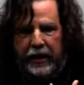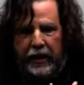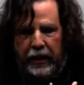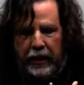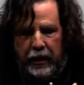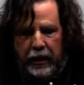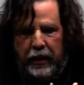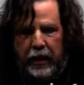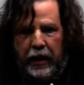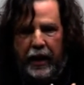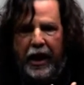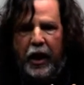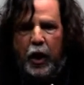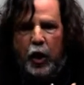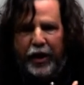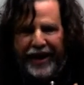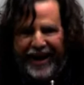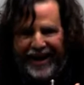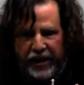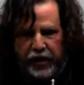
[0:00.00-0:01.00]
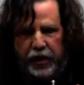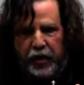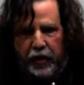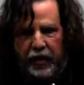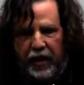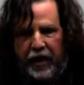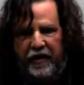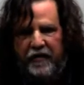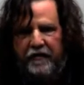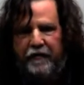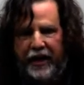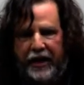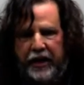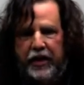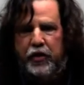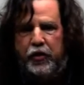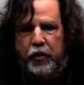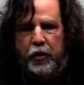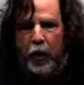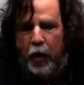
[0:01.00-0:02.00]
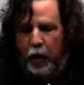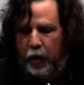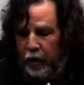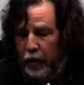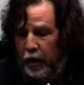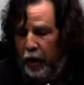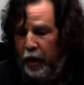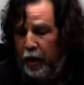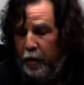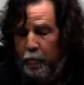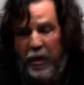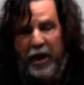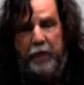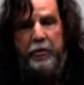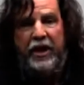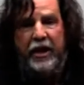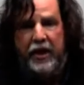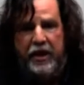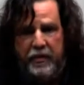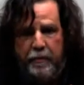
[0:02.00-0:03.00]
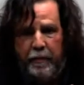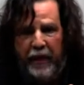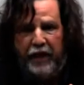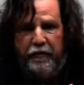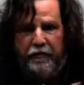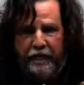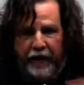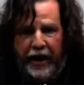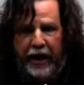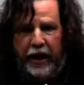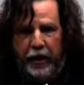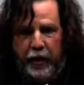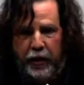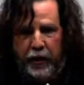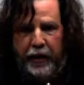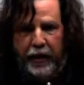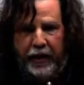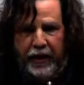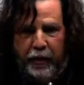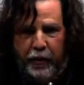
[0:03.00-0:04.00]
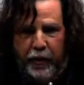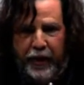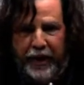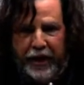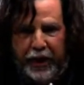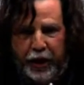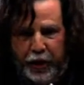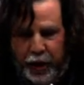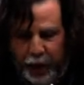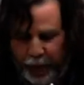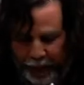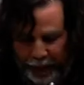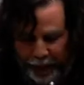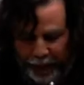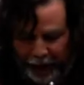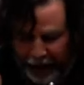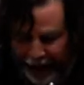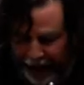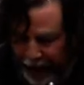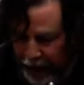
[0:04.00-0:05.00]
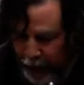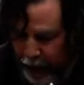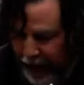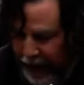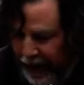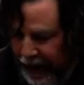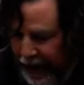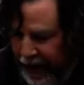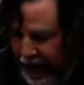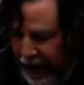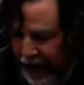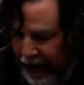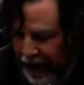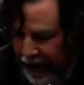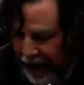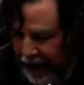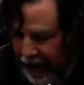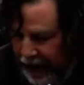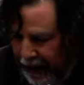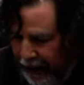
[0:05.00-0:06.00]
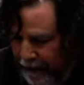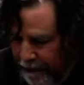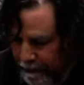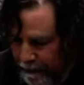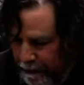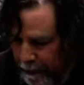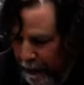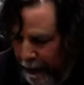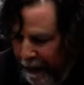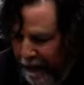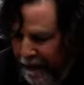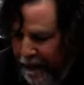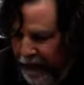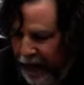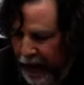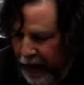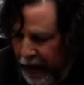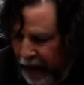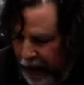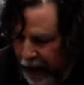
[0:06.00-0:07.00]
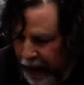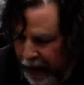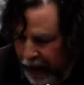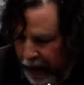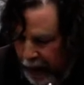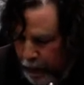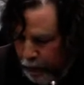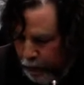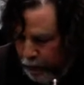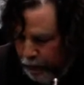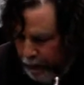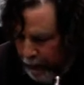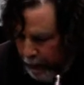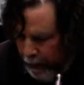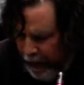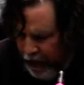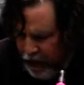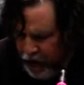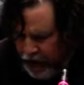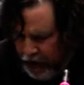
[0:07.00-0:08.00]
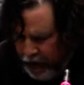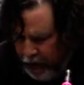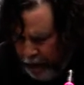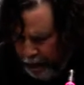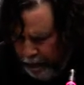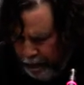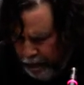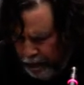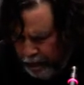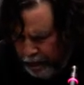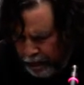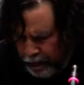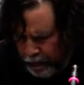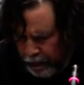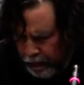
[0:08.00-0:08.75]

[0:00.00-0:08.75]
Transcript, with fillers: a, a connection that is very strong. Maybe it's my failure in reading you, but anyway. Uh, uh, so,